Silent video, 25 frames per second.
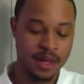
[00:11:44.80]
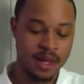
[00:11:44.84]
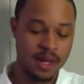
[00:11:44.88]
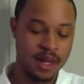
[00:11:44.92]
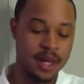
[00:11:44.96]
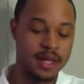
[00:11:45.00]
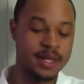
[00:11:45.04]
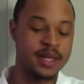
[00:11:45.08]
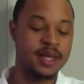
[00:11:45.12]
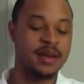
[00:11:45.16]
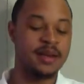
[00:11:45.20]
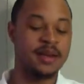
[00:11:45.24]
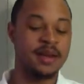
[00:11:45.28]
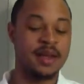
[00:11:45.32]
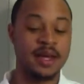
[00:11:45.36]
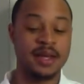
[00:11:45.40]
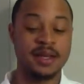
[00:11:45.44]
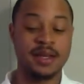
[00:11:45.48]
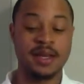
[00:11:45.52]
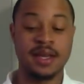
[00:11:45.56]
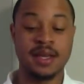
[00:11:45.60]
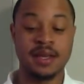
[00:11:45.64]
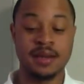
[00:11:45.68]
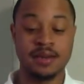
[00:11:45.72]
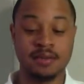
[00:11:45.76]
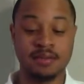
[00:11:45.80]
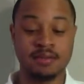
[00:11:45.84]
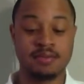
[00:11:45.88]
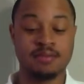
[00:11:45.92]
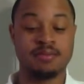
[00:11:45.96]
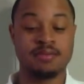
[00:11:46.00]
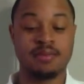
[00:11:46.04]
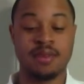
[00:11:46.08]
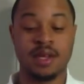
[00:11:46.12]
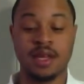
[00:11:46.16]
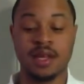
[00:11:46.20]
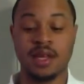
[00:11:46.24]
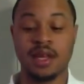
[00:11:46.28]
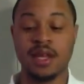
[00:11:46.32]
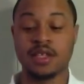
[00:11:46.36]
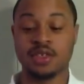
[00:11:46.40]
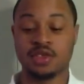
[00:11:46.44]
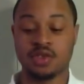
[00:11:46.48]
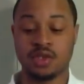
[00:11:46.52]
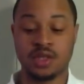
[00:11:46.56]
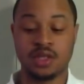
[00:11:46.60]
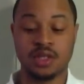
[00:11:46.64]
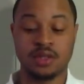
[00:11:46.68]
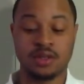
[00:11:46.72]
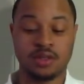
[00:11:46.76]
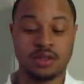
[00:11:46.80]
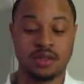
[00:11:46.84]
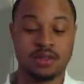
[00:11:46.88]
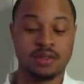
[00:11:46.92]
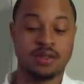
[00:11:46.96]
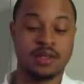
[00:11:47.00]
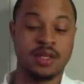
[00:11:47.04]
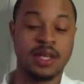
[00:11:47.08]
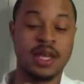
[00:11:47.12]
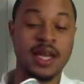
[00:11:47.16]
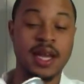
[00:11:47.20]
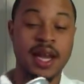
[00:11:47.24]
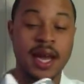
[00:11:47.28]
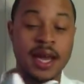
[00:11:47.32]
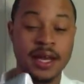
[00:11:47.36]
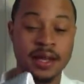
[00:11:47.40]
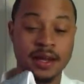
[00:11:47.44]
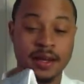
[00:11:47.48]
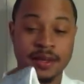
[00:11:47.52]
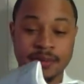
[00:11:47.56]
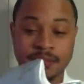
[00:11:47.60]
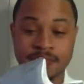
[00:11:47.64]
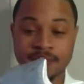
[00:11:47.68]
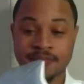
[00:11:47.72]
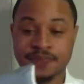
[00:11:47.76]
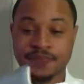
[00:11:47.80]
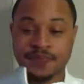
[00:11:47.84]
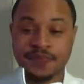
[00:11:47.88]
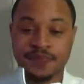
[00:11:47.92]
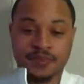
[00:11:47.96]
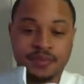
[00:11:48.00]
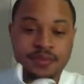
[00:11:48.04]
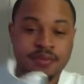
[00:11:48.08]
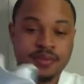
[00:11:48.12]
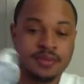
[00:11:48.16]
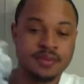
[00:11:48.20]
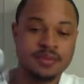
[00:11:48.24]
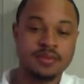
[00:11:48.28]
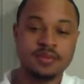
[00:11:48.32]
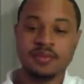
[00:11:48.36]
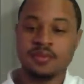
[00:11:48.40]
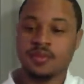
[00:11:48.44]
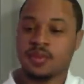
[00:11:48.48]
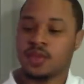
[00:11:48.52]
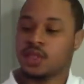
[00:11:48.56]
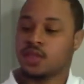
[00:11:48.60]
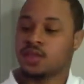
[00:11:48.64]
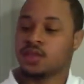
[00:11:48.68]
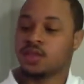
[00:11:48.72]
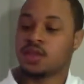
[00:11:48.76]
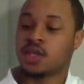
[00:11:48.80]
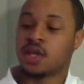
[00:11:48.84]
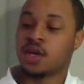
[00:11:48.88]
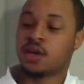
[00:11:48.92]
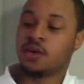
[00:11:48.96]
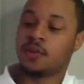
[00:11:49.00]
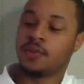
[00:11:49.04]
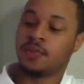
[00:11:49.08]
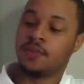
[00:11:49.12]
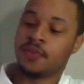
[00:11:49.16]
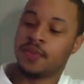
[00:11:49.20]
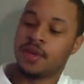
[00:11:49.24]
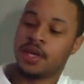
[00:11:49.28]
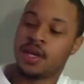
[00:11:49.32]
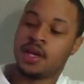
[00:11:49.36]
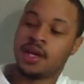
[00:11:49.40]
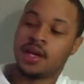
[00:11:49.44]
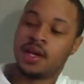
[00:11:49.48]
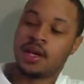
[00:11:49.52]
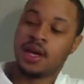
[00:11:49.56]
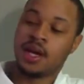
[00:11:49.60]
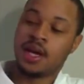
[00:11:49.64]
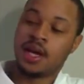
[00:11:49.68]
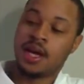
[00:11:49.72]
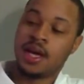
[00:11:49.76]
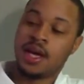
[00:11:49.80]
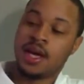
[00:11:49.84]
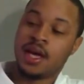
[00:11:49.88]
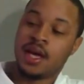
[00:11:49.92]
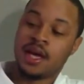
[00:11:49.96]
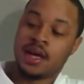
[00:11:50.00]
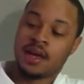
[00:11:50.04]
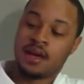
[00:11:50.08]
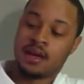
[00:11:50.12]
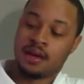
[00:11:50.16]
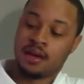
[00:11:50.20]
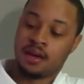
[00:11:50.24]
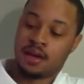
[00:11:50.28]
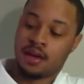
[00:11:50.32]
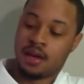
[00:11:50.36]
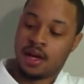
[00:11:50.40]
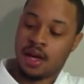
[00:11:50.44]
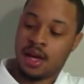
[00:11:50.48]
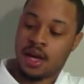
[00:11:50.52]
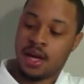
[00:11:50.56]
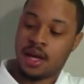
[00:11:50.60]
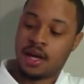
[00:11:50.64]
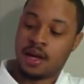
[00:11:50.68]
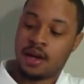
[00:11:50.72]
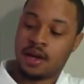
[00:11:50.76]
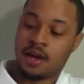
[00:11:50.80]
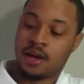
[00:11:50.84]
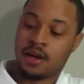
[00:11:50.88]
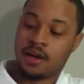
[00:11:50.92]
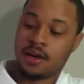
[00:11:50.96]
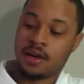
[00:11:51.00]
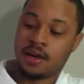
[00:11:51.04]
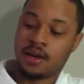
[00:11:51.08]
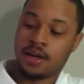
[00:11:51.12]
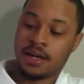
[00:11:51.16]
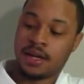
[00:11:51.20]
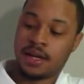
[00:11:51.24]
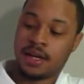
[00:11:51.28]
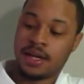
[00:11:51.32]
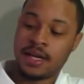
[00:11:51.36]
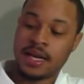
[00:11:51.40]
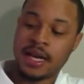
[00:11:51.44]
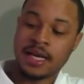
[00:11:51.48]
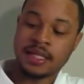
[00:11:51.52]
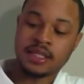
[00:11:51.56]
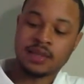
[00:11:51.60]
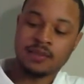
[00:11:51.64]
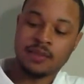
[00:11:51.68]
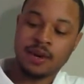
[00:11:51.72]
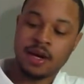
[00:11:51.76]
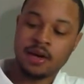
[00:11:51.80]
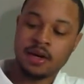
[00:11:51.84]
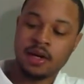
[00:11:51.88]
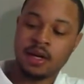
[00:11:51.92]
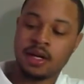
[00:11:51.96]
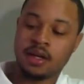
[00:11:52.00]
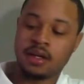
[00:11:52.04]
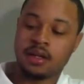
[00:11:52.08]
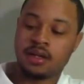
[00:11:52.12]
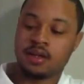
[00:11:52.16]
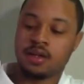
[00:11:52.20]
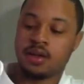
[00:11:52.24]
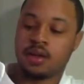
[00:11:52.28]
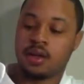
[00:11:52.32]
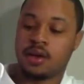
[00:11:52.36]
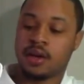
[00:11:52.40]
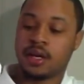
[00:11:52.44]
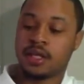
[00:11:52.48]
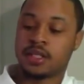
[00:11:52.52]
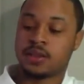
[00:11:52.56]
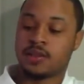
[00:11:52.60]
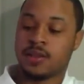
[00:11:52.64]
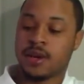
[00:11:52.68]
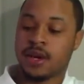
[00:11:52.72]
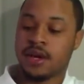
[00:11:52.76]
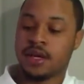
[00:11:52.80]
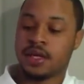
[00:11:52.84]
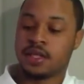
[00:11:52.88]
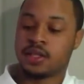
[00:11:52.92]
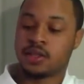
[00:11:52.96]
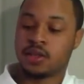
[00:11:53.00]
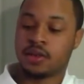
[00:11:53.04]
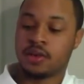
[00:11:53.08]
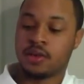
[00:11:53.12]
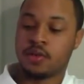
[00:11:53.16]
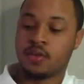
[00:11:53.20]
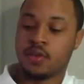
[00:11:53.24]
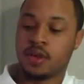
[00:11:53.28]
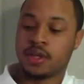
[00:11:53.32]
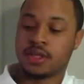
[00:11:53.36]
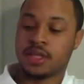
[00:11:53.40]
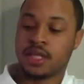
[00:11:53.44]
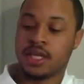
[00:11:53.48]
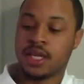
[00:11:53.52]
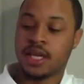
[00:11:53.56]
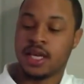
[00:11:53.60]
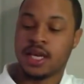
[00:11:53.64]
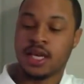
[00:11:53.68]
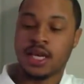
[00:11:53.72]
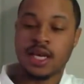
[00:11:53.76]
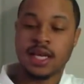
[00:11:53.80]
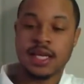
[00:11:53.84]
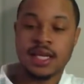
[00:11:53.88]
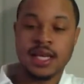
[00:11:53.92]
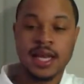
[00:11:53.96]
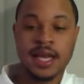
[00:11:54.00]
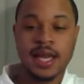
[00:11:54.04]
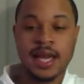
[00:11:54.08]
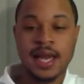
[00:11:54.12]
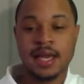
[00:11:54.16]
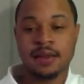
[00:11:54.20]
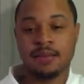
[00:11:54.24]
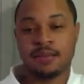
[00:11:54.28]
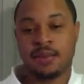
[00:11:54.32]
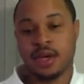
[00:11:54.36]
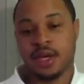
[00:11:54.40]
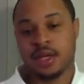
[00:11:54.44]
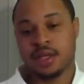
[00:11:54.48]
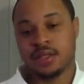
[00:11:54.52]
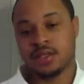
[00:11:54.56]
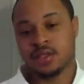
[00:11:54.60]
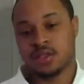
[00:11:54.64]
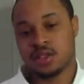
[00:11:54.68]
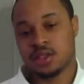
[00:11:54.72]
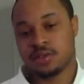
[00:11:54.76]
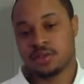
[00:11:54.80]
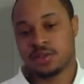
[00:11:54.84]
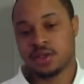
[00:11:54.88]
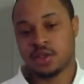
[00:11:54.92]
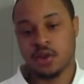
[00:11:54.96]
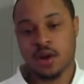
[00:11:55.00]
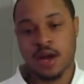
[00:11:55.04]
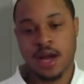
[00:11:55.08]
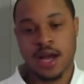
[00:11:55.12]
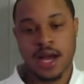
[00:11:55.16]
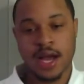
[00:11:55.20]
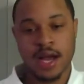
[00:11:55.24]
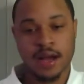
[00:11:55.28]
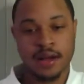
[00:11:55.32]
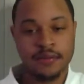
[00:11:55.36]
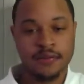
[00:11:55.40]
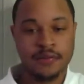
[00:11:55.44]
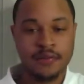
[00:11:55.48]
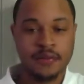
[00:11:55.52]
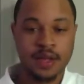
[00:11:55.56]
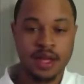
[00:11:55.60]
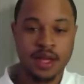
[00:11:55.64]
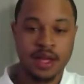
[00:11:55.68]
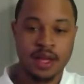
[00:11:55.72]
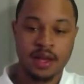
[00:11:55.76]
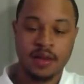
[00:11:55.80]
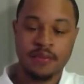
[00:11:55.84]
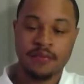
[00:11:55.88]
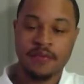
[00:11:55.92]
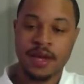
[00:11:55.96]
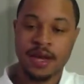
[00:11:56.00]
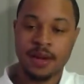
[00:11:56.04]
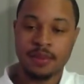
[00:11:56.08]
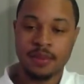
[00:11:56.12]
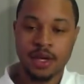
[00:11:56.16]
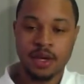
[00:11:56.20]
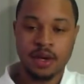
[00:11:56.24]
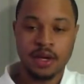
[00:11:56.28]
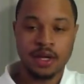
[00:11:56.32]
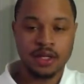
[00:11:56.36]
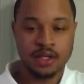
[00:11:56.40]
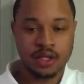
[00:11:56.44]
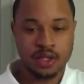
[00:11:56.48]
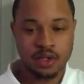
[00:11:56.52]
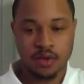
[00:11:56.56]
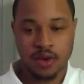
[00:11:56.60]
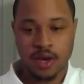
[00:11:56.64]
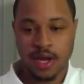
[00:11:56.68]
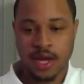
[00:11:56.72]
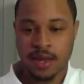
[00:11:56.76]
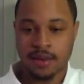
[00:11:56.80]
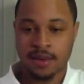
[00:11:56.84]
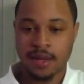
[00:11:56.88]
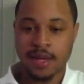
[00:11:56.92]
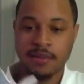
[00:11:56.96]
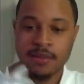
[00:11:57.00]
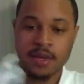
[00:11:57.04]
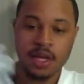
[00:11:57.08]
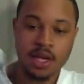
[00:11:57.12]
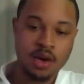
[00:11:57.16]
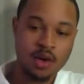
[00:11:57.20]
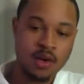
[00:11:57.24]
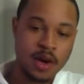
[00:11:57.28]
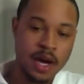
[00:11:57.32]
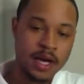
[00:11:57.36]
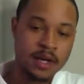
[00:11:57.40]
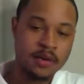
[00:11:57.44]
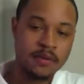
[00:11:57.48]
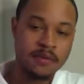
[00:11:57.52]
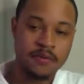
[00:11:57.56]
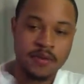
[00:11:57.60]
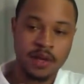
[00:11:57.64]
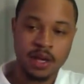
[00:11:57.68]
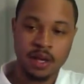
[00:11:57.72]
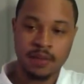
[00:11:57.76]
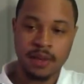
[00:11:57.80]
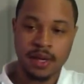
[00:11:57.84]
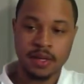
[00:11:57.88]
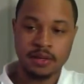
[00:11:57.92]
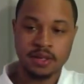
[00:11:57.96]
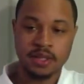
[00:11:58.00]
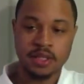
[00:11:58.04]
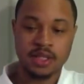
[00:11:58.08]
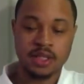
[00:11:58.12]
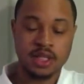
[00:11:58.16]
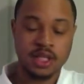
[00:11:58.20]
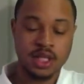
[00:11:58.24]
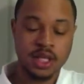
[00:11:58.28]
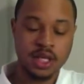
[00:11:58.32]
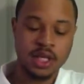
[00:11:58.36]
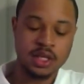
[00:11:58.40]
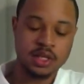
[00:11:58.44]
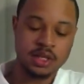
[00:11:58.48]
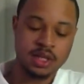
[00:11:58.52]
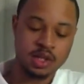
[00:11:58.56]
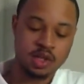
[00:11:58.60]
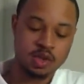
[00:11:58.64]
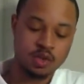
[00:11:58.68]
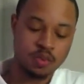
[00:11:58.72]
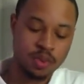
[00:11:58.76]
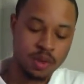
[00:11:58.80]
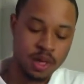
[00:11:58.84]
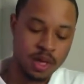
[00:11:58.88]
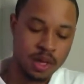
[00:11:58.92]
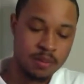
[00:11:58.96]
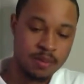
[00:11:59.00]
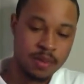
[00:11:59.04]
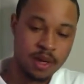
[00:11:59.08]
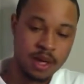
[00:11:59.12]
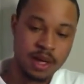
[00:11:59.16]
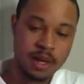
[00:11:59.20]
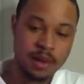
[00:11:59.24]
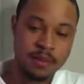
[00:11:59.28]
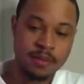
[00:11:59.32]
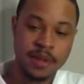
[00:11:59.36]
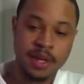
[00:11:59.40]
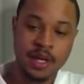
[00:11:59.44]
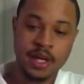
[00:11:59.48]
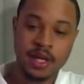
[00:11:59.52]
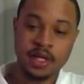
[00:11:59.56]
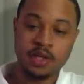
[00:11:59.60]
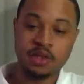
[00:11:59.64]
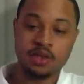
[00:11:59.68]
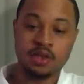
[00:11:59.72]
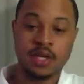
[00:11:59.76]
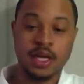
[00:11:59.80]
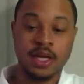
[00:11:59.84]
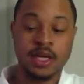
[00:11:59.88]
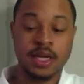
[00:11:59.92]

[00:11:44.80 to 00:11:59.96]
like they electric. They light up. So, and that's about it. That's about it. So once again, hit that like button, subscribe. Follow me on Instagram. Let me know how you feel about these sneaks. Did you pick them up? Did you think